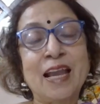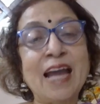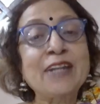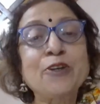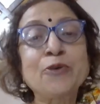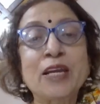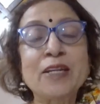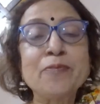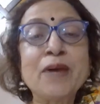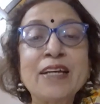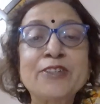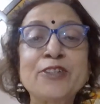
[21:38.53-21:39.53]
And you can
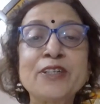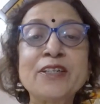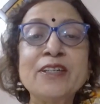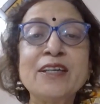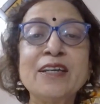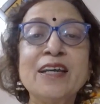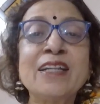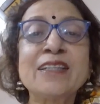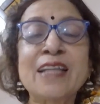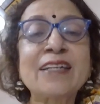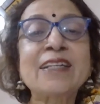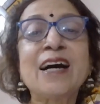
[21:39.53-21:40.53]
imagine
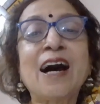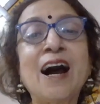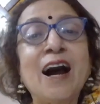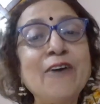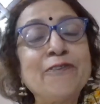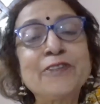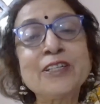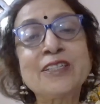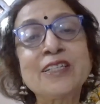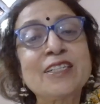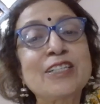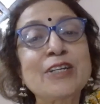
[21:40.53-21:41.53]
that after
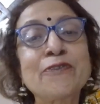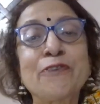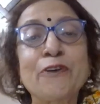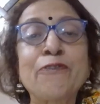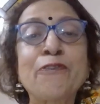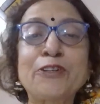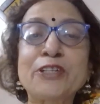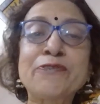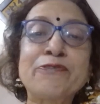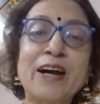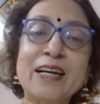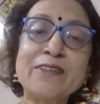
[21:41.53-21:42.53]
teaching for
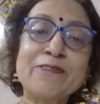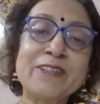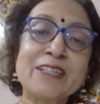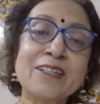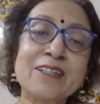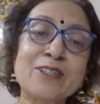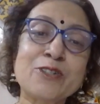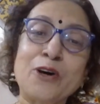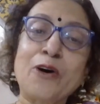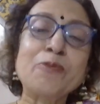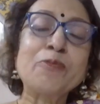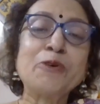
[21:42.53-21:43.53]
45 years
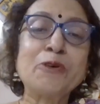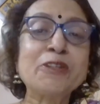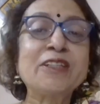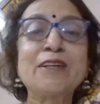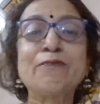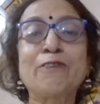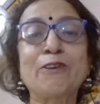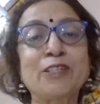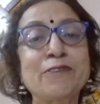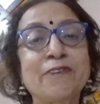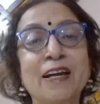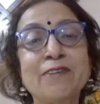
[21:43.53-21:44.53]
or more than
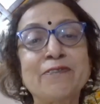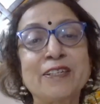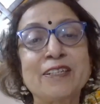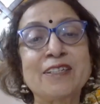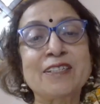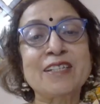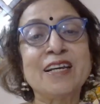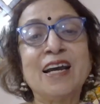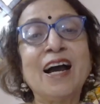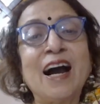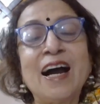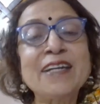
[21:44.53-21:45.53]
45 years,
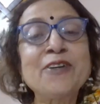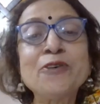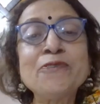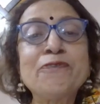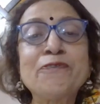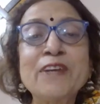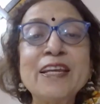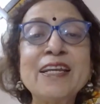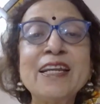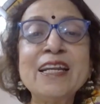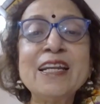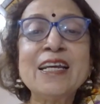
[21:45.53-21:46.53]
I don't
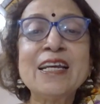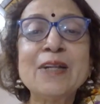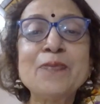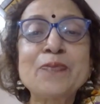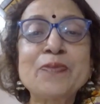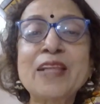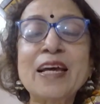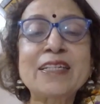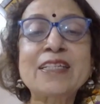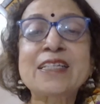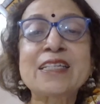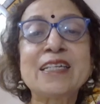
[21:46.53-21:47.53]
feel
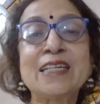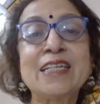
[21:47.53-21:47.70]
that,